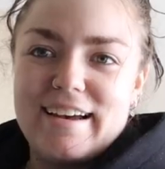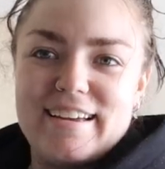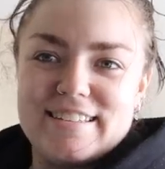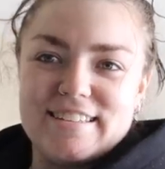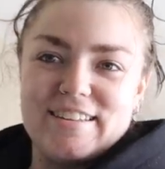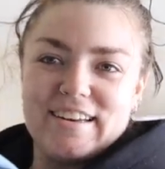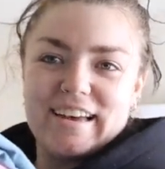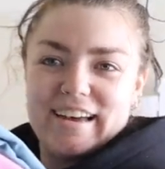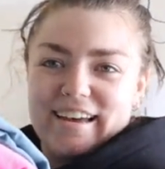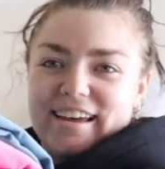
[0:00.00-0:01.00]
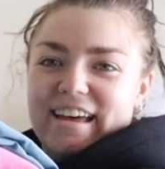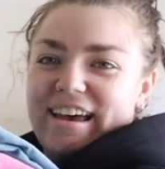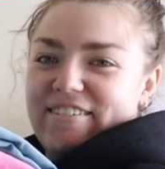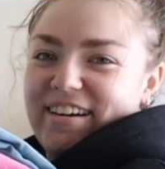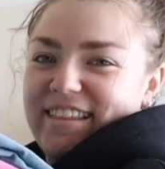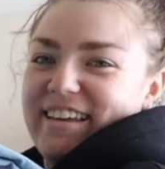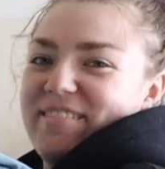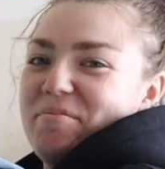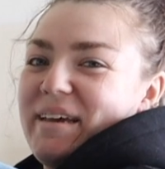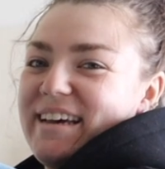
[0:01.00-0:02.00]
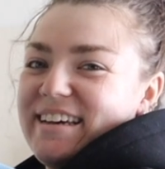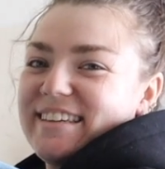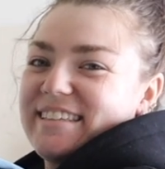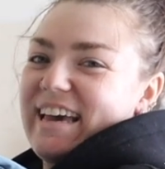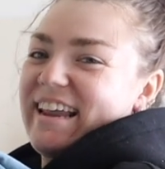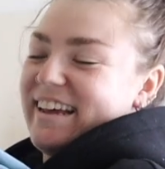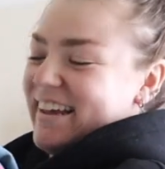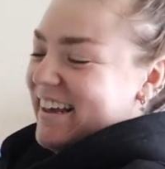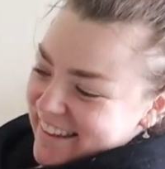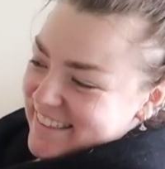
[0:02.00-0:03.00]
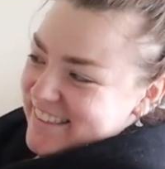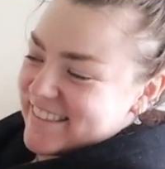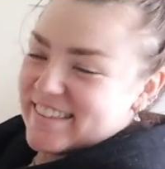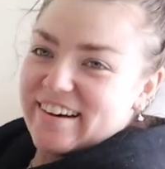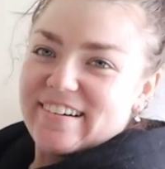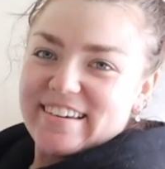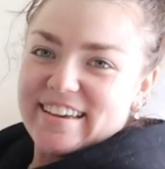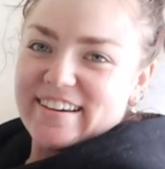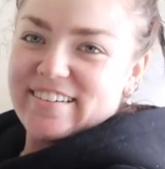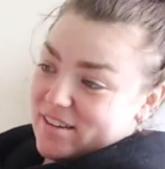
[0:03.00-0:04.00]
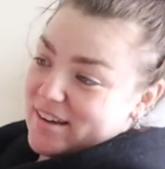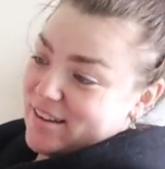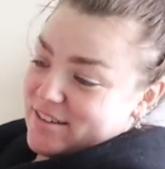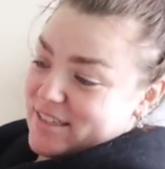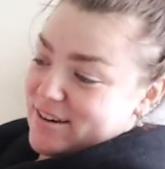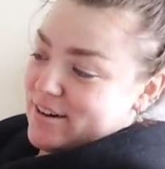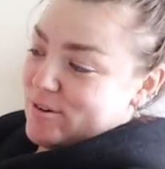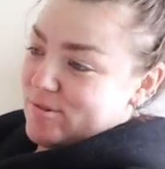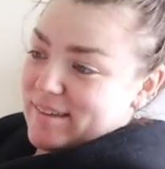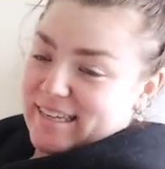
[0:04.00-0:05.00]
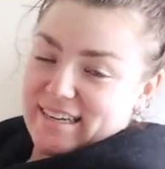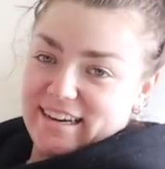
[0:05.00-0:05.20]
Guys, look at everything Mia is getting. This is so cute. All the colors here are really